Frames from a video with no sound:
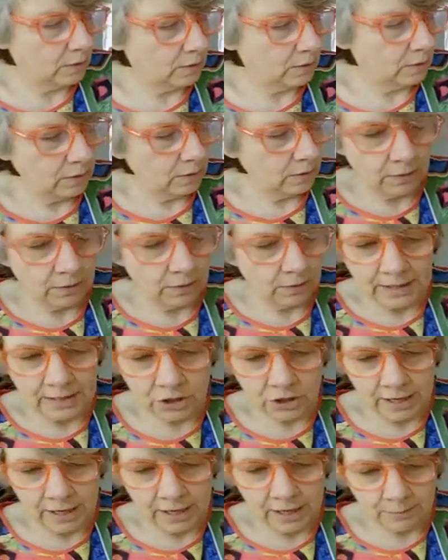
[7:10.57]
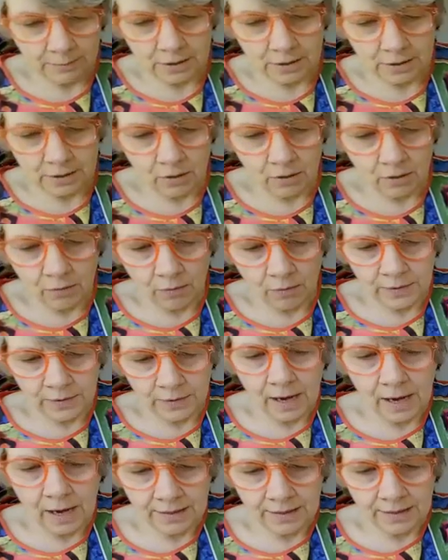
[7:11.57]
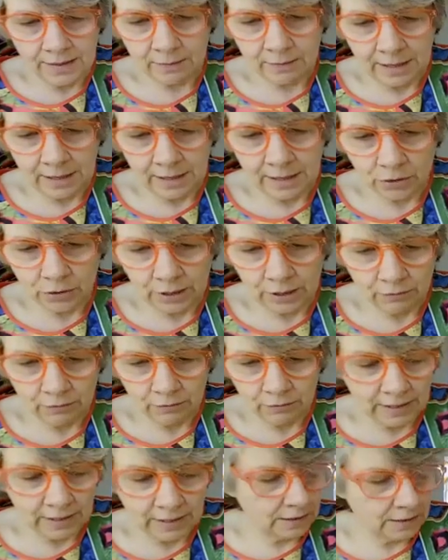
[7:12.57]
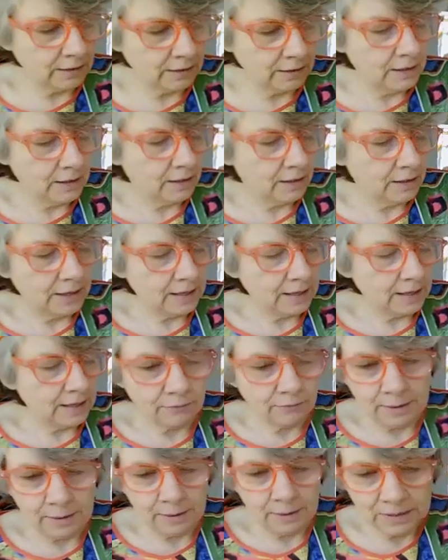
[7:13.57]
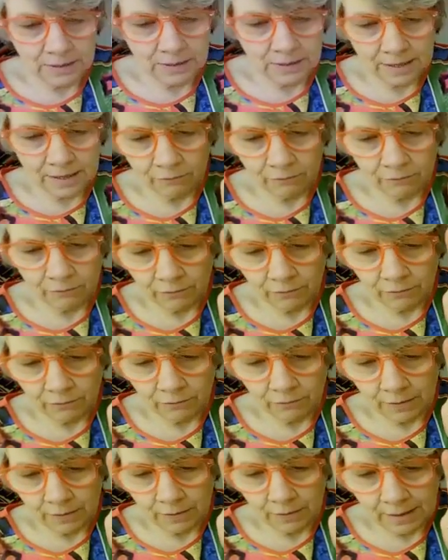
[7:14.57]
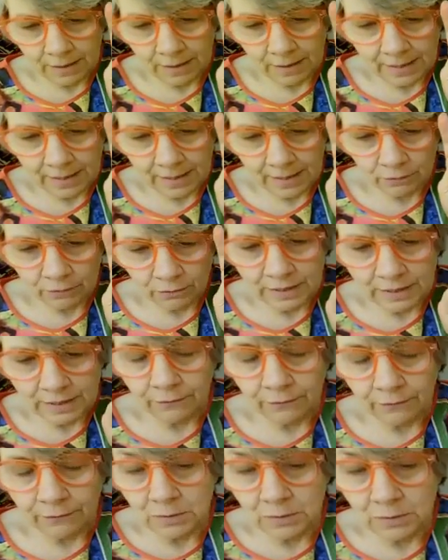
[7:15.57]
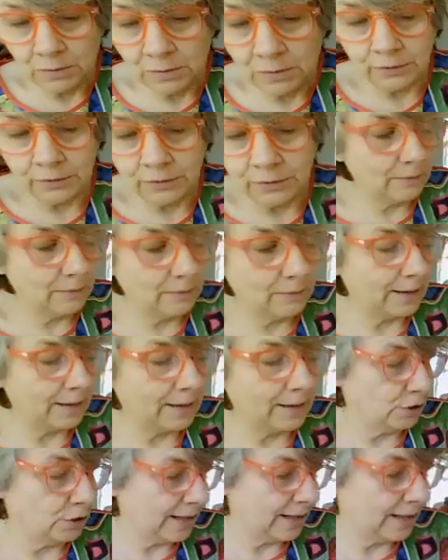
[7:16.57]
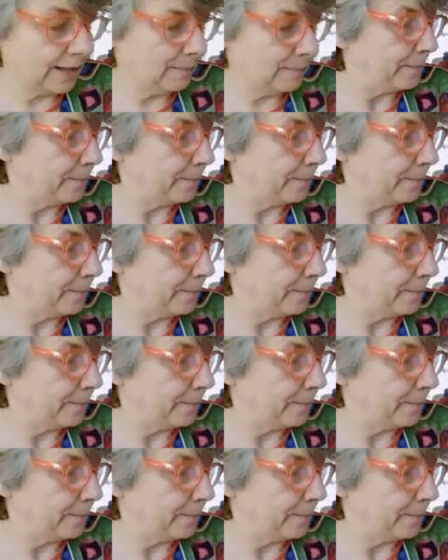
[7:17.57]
these shapes on the isometric grid and represent them in 3D from different angles. You'll see that in a minute.